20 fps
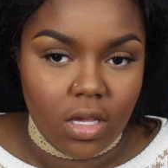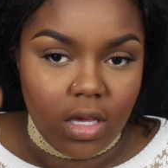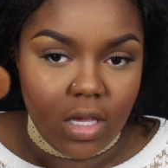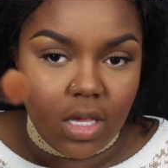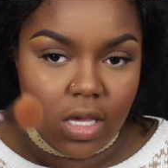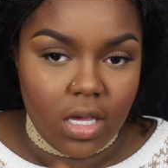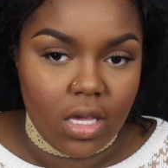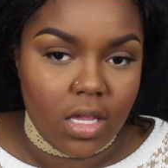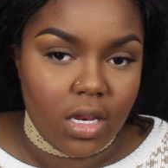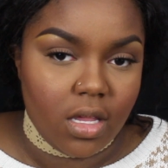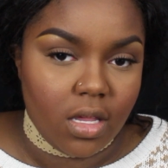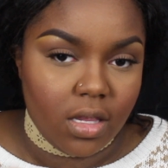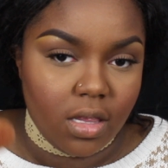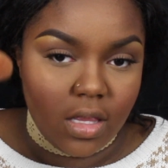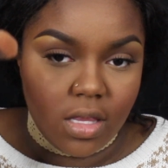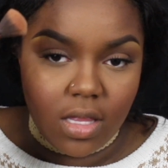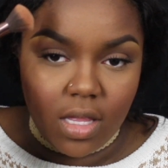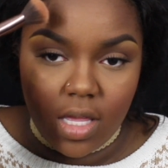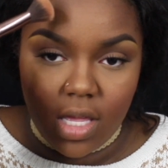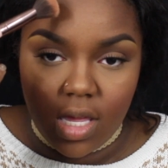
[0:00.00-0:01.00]
And a
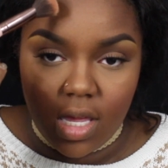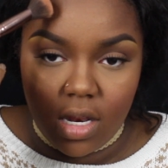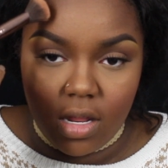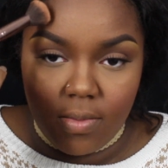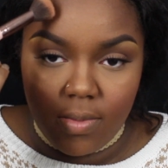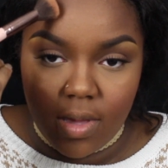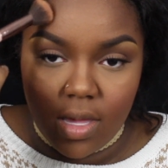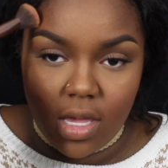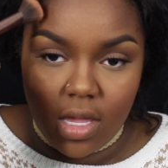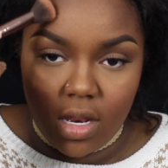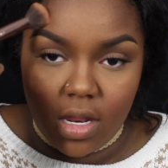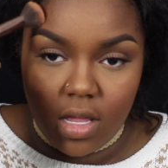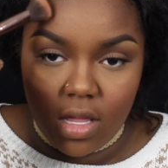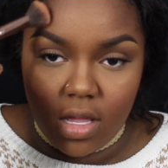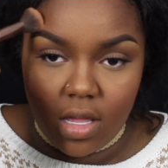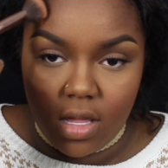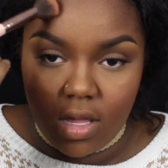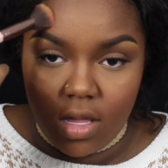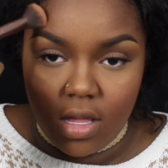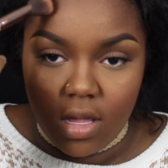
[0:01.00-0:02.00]
little bit
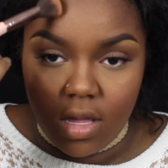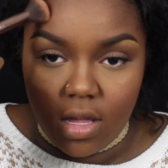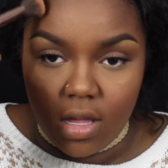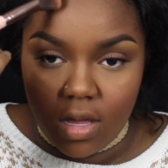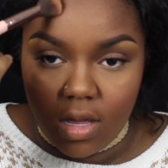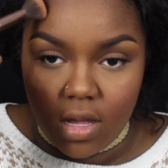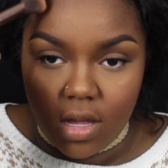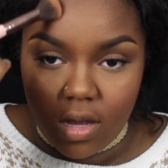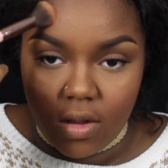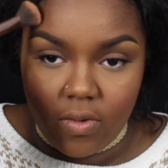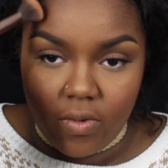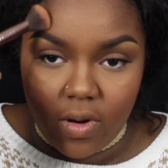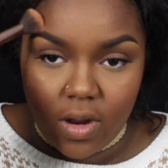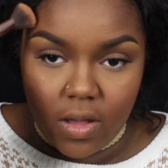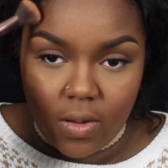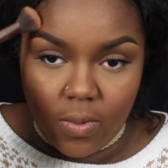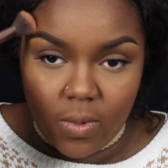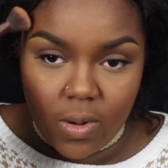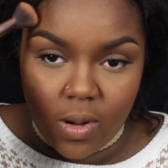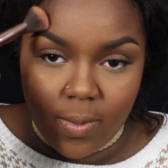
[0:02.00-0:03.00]

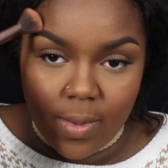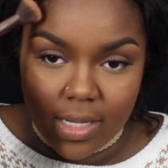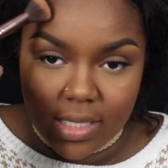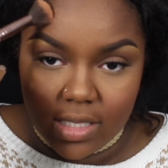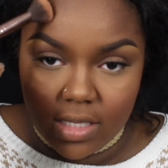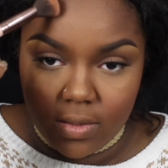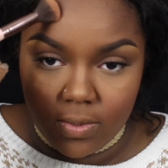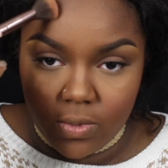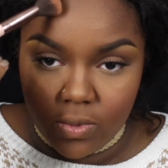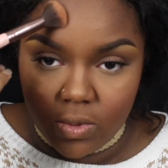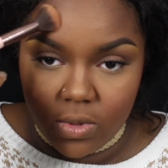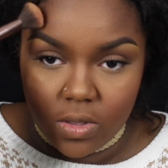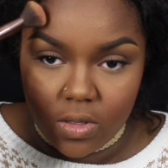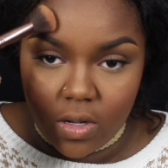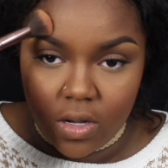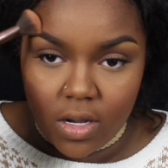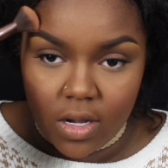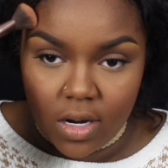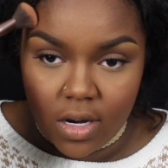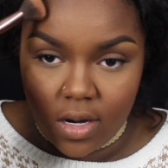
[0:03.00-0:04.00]
around where my temples
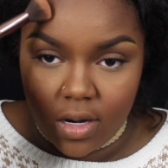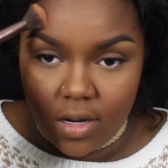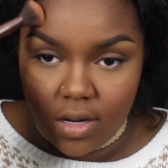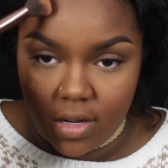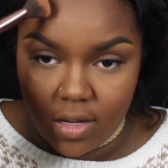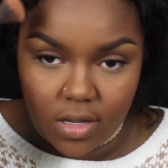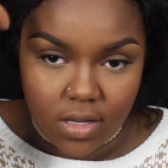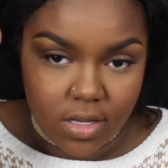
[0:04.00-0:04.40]
are.